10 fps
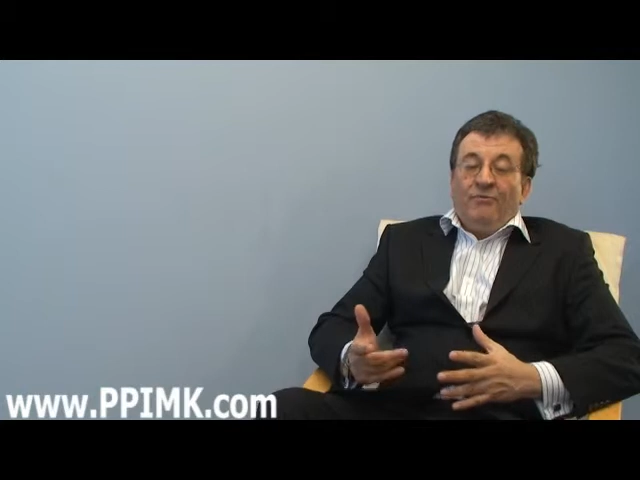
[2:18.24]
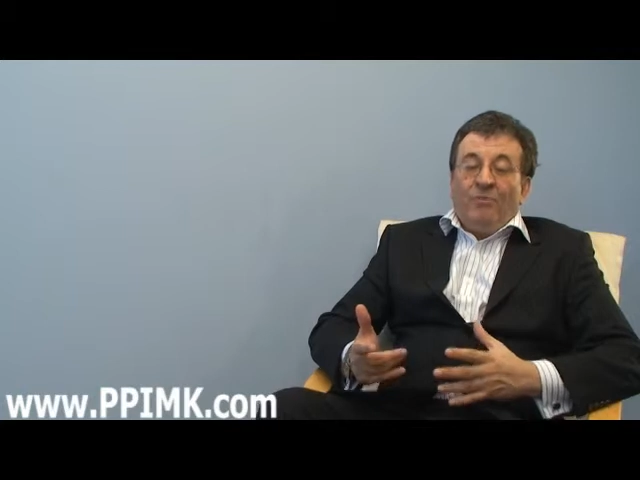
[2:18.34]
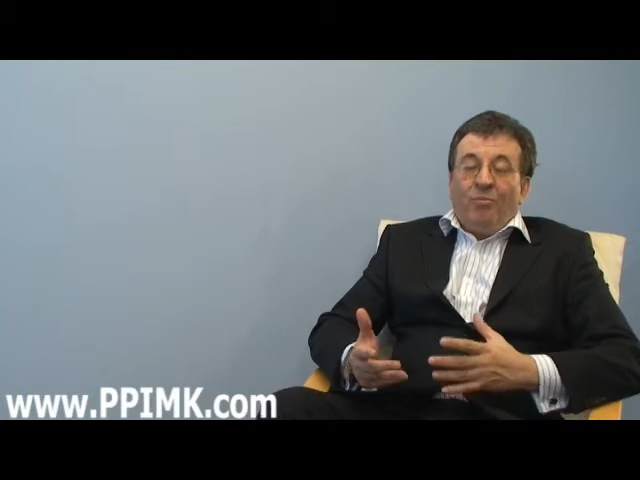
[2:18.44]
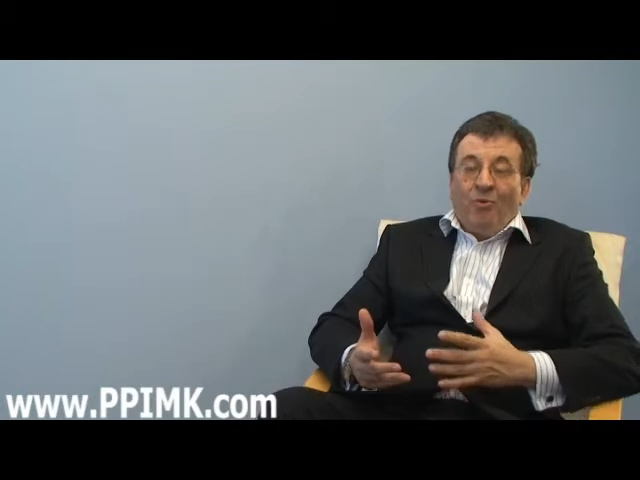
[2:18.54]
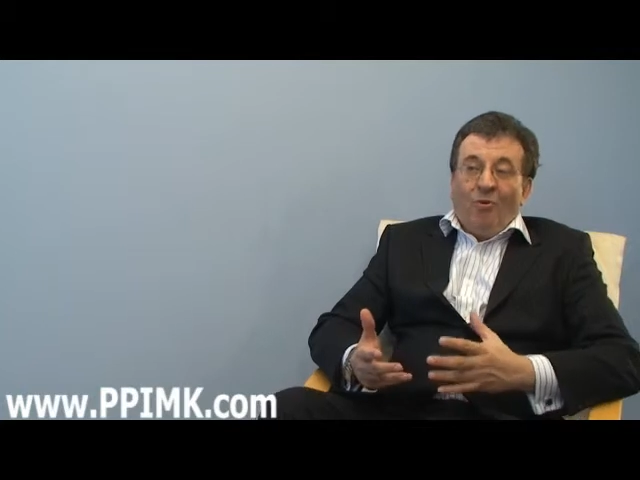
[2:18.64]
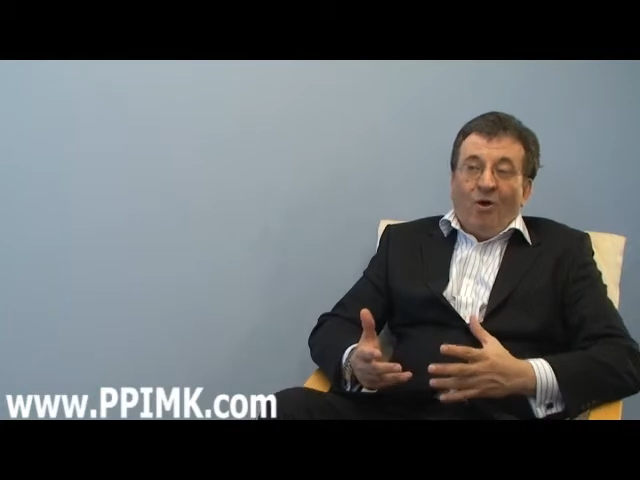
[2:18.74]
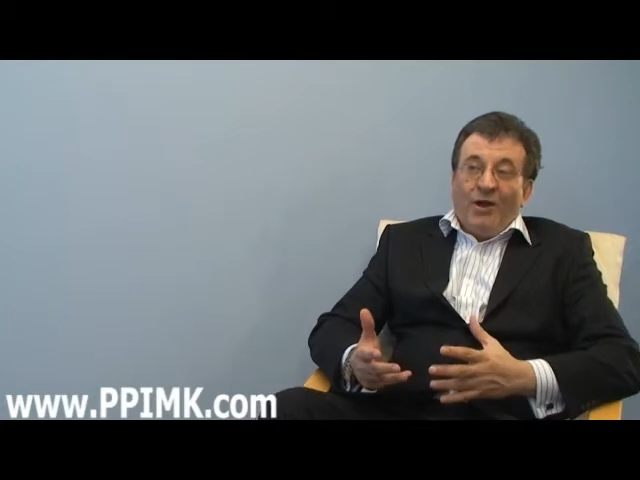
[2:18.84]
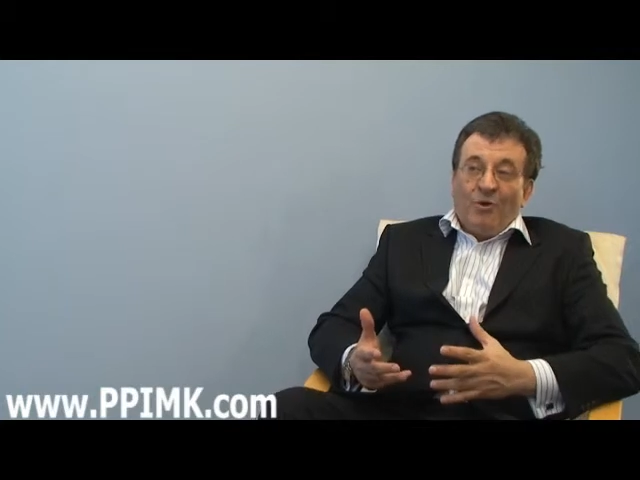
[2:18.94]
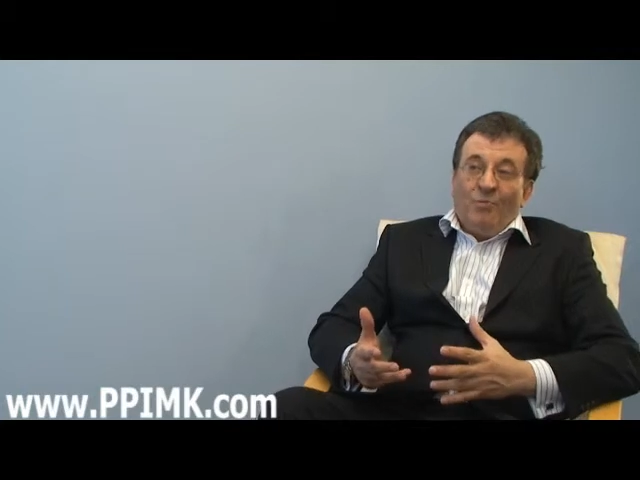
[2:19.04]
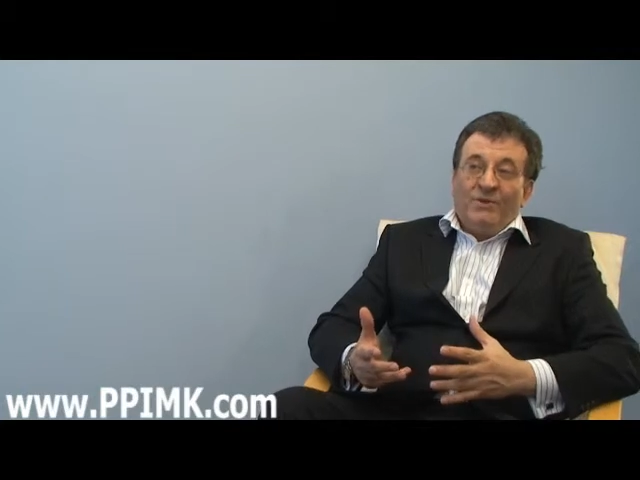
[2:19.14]
rapport
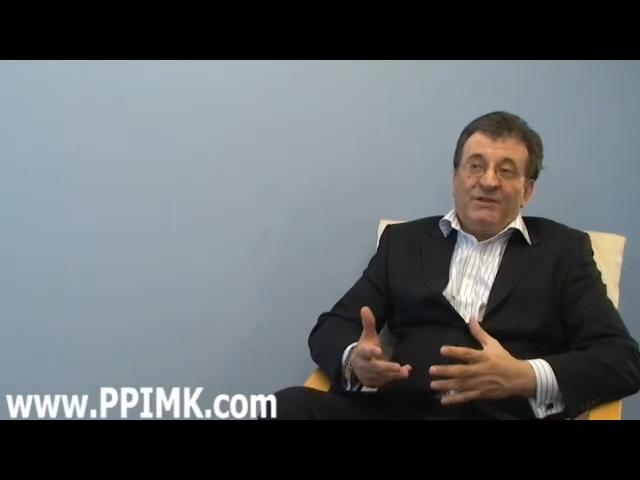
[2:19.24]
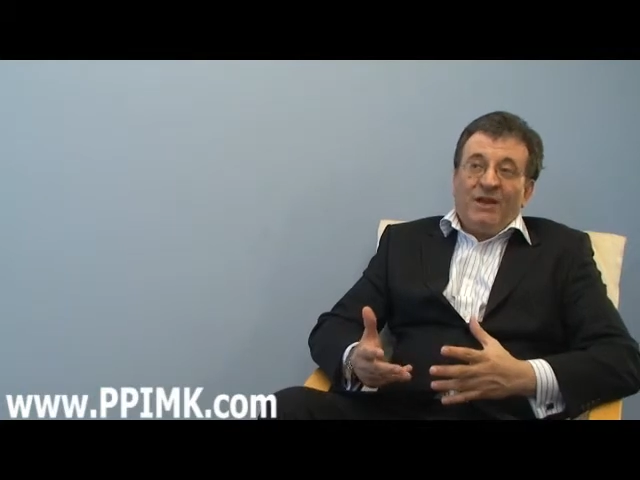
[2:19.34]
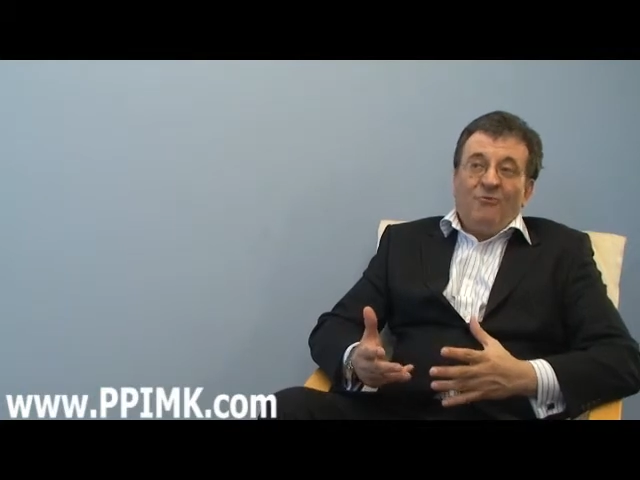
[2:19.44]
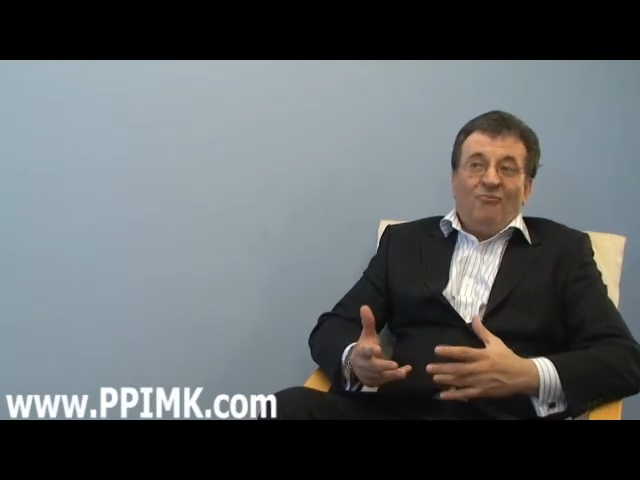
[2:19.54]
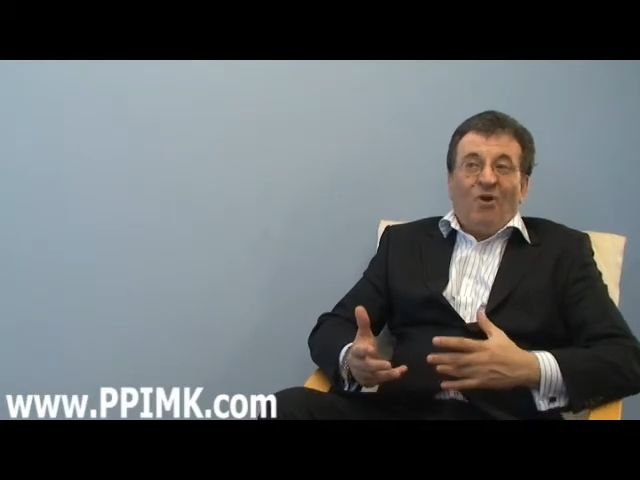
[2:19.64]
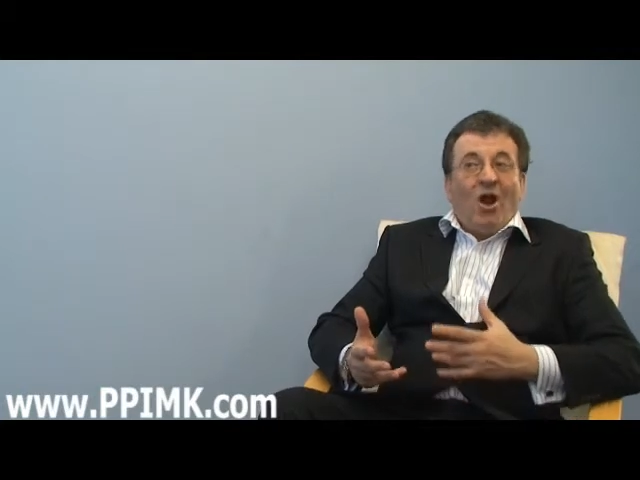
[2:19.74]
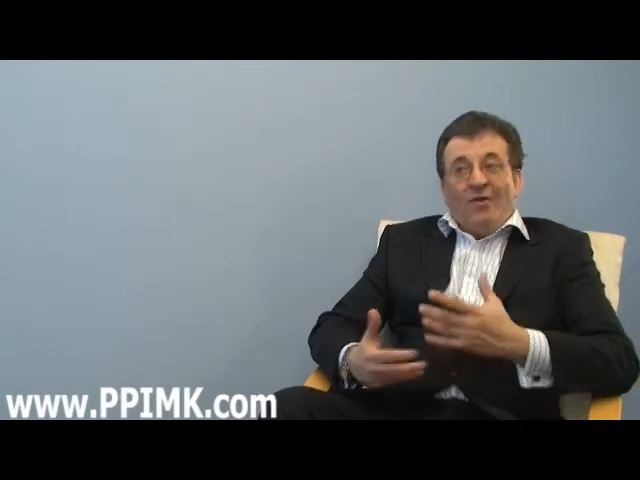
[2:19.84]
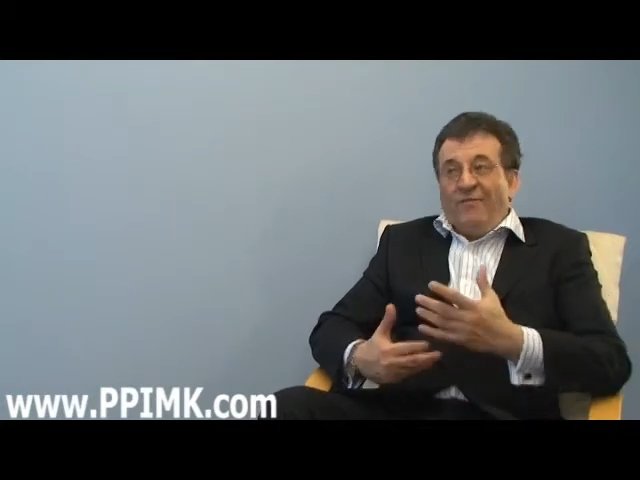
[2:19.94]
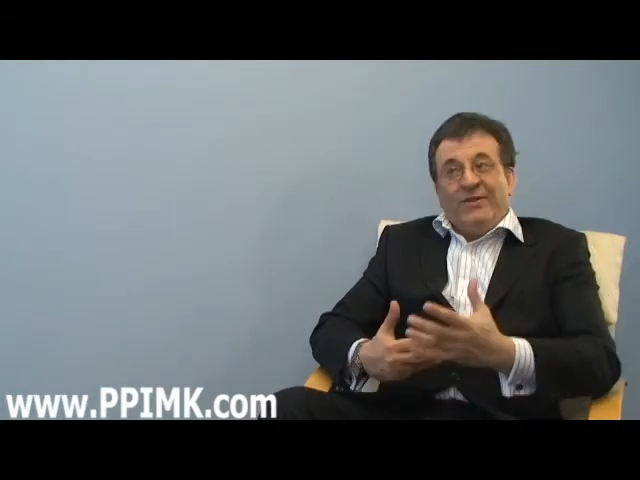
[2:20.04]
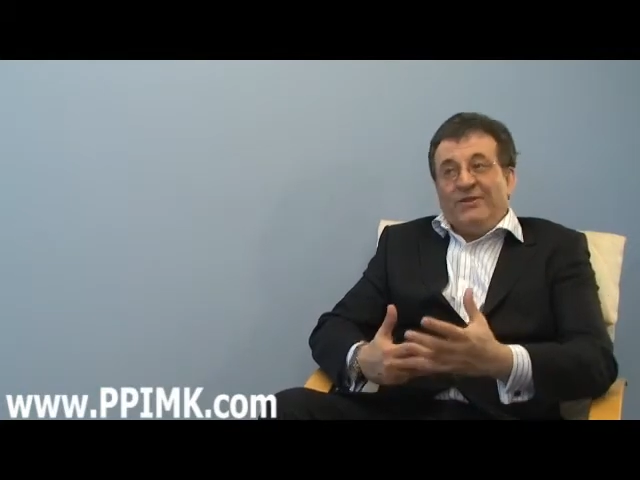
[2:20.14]
and almost go
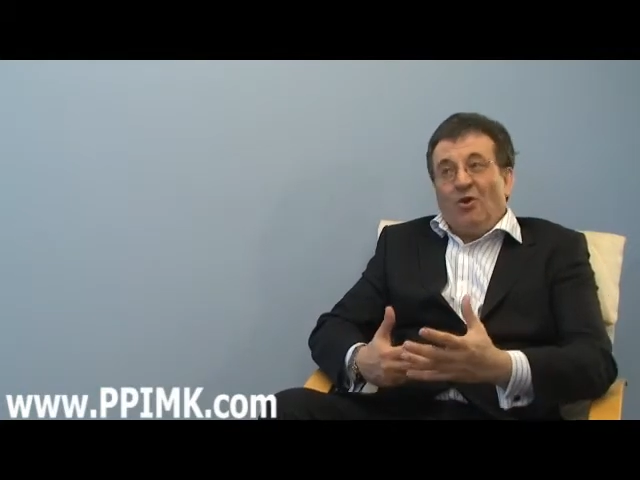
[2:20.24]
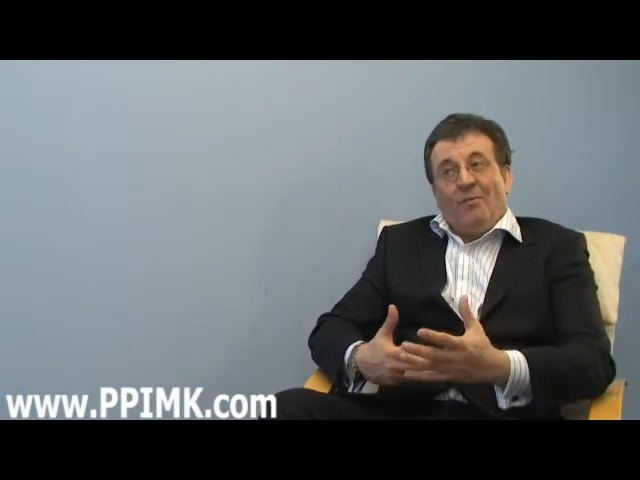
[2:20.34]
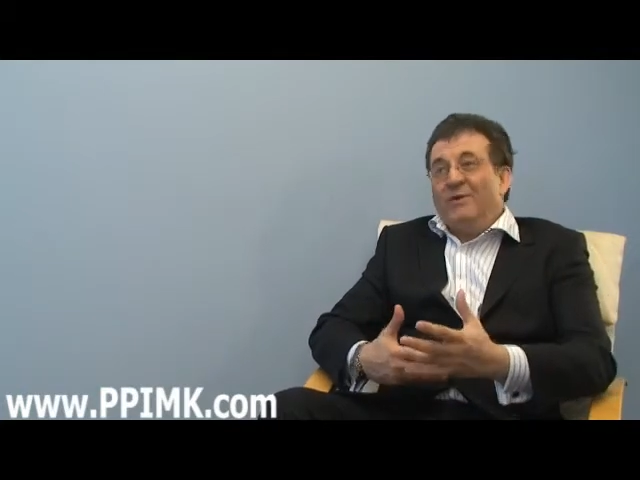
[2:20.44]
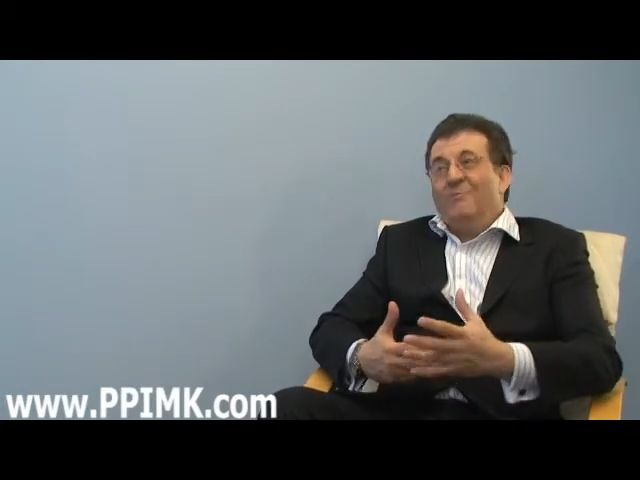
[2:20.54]
over the top,